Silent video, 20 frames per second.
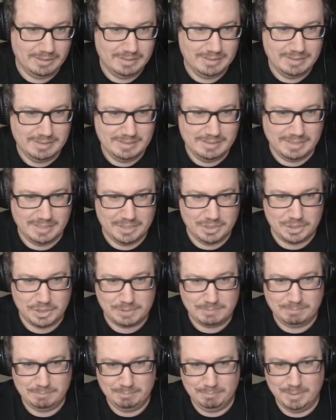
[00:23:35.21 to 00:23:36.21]
and
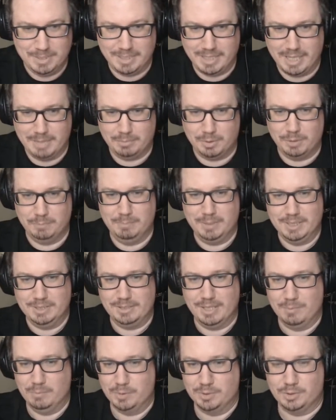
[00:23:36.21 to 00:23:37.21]
just being able to beat
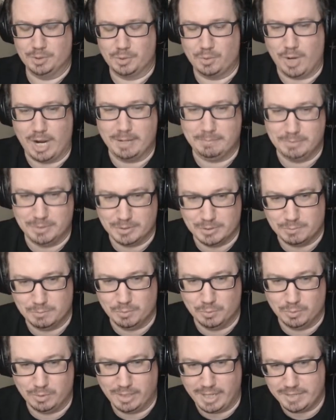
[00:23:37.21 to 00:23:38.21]
them with the crappiest
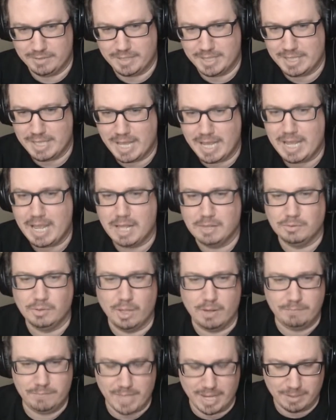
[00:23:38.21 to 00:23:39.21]
pool. I
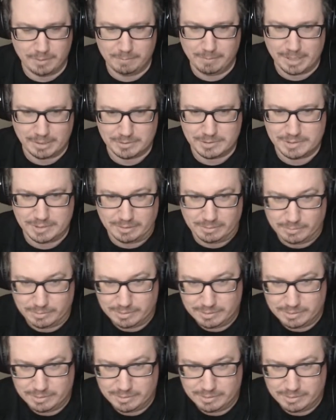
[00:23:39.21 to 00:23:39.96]
love that about sealed,